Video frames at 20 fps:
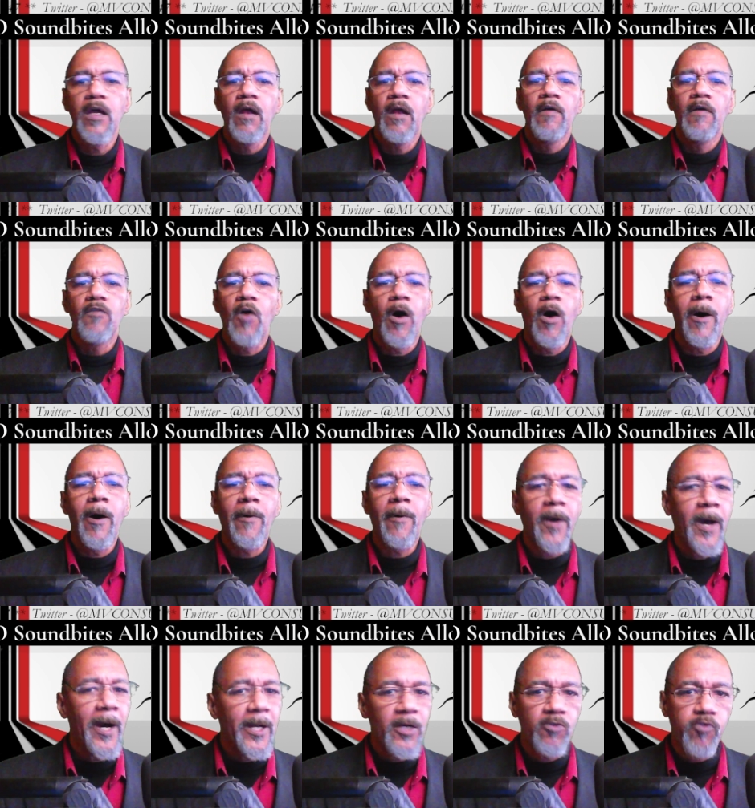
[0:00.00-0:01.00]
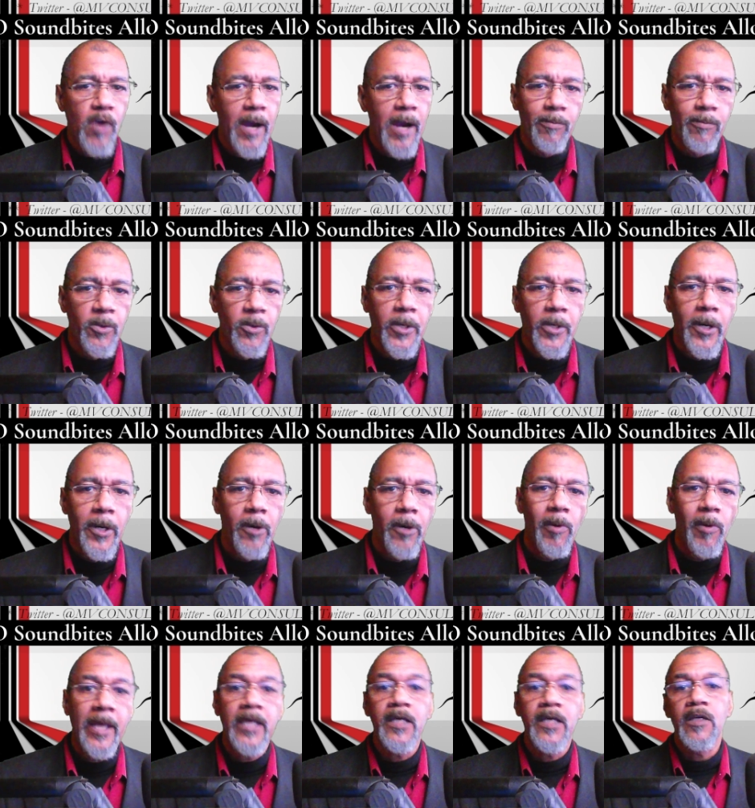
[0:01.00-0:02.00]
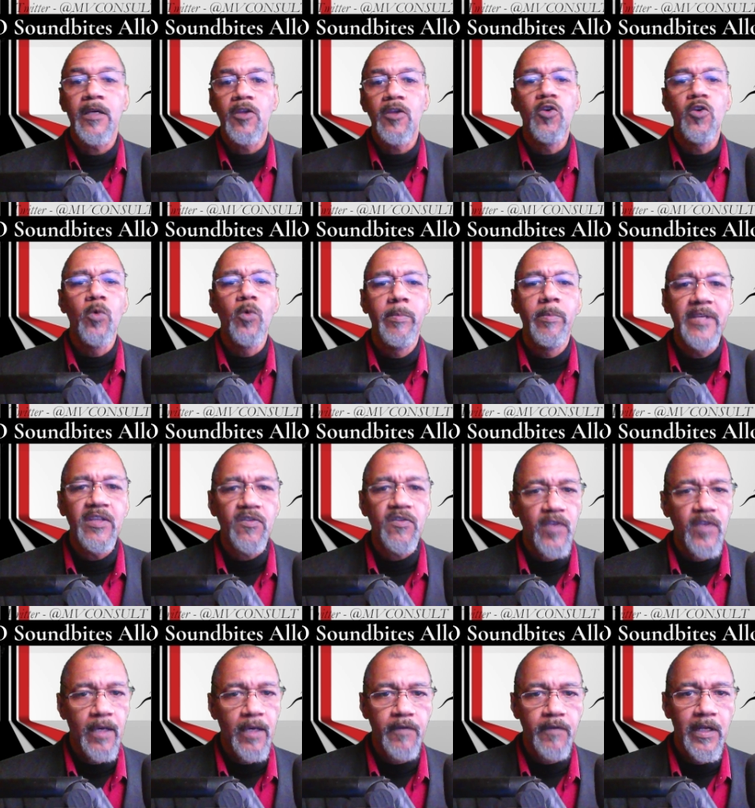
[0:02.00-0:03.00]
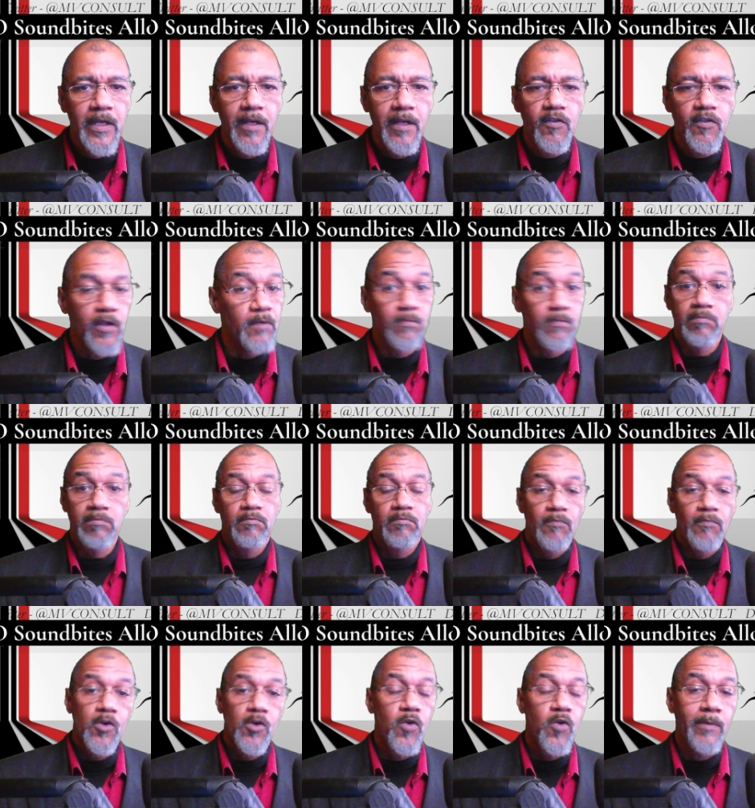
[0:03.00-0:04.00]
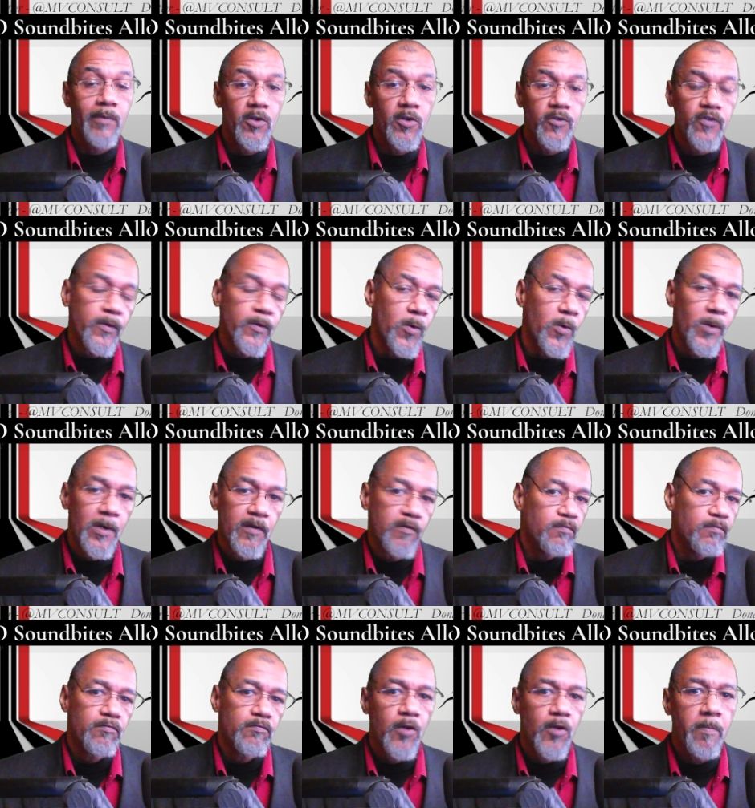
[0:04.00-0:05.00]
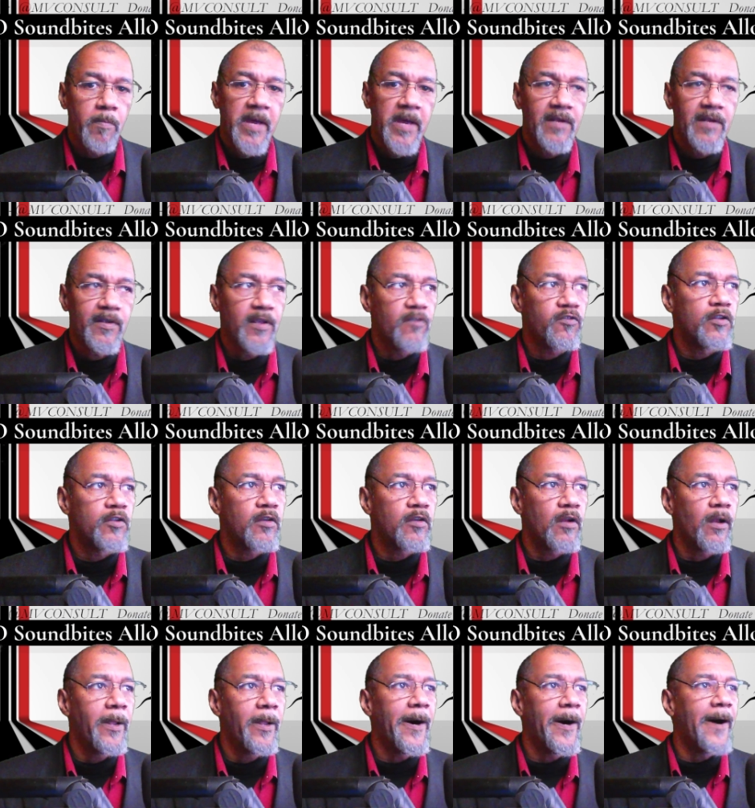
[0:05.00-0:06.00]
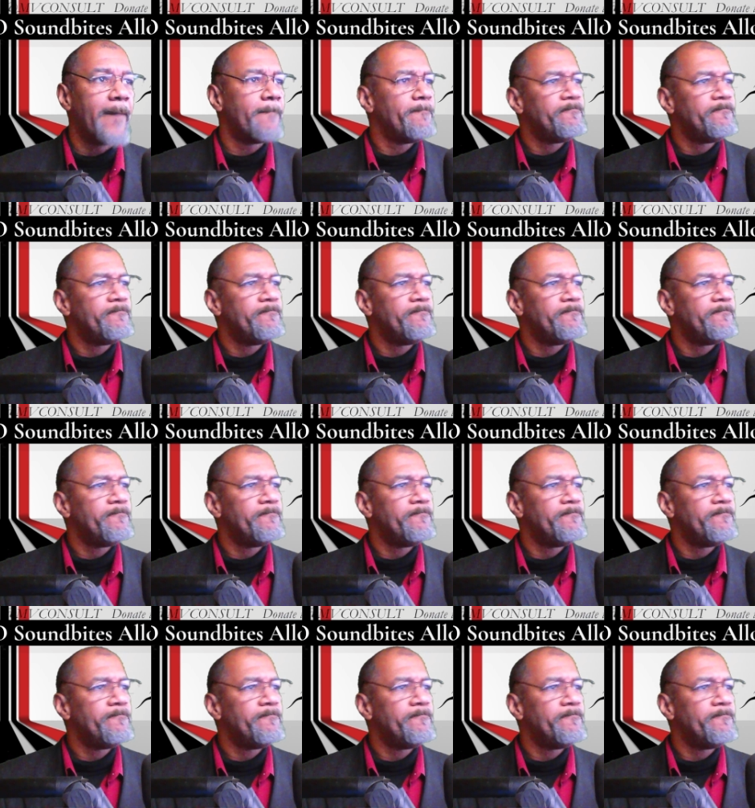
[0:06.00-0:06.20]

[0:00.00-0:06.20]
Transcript: All gun crime will go away. You will be safe and innocent. Criminals, of course, don't pay attention to the law.